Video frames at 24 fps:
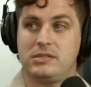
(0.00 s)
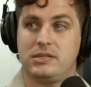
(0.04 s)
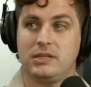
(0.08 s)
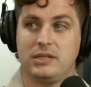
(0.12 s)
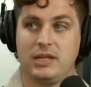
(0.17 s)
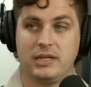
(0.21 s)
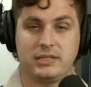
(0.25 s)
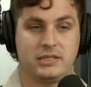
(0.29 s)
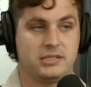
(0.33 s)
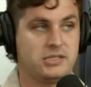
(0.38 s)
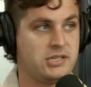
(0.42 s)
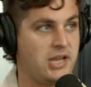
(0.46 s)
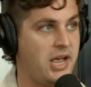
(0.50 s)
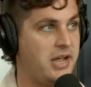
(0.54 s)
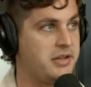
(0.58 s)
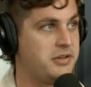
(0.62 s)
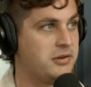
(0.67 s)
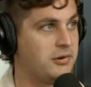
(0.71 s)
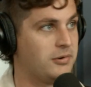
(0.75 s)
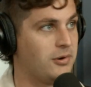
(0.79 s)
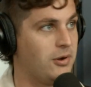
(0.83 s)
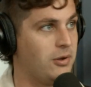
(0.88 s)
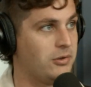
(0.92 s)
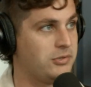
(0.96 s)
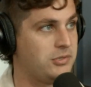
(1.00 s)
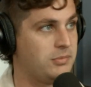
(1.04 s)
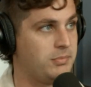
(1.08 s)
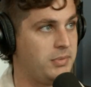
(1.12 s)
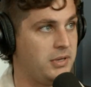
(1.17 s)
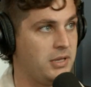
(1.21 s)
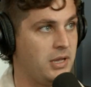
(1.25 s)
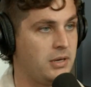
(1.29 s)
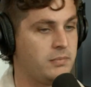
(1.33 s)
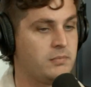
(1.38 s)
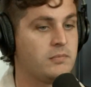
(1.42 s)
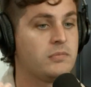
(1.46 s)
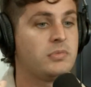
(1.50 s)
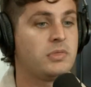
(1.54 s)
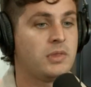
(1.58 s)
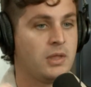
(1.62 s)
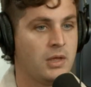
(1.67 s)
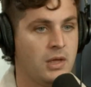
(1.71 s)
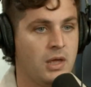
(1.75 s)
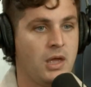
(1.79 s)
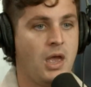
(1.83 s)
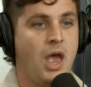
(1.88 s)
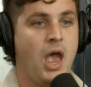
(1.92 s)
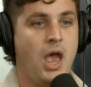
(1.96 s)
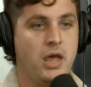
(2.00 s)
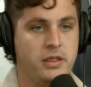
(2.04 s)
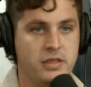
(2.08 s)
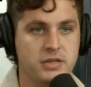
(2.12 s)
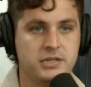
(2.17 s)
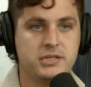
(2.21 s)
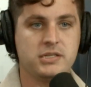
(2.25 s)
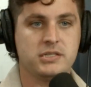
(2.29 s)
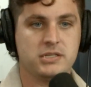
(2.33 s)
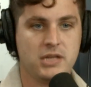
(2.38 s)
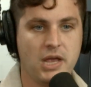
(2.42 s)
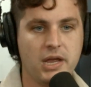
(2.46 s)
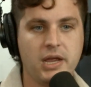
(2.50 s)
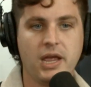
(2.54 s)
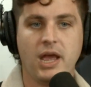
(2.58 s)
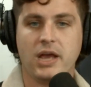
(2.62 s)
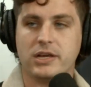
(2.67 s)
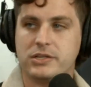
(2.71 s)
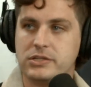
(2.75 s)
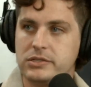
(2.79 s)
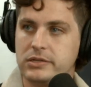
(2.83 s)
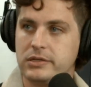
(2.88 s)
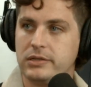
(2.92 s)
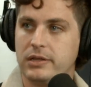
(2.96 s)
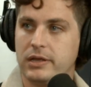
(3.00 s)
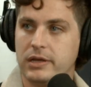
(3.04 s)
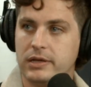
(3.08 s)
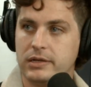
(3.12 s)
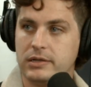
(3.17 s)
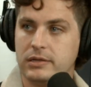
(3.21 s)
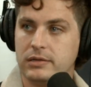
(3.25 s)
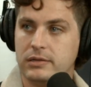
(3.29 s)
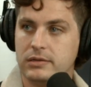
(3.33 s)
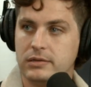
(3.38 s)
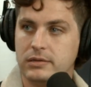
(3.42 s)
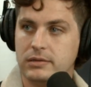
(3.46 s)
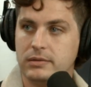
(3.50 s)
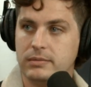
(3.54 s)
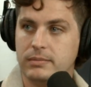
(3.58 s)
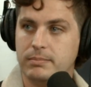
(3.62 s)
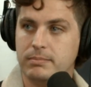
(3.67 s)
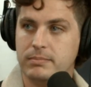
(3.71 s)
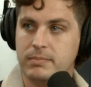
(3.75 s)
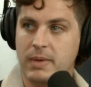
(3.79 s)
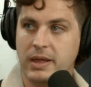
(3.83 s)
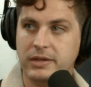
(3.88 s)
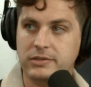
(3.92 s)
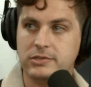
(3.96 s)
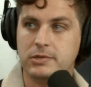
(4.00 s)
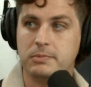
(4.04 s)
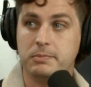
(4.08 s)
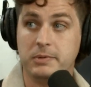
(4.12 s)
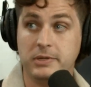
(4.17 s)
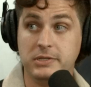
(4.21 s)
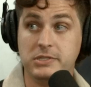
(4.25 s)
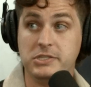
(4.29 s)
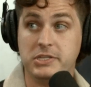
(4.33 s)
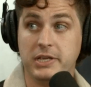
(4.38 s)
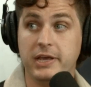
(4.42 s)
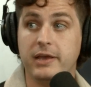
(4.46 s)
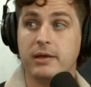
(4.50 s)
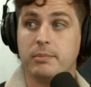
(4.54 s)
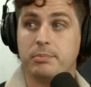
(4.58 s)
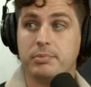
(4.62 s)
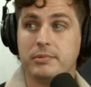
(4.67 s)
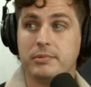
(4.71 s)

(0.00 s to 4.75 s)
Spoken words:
to like 10-year-olds and be like, "Hey, this is like actually like meant to be dip."